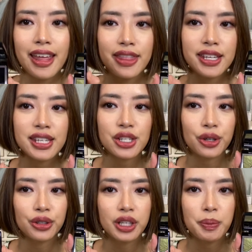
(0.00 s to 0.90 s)
This is
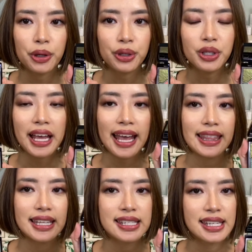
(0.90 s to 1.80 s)
Early Bird
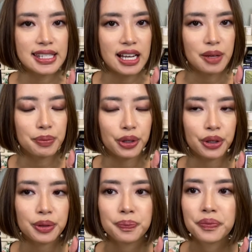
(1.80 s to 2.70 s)
and this is Night Bird.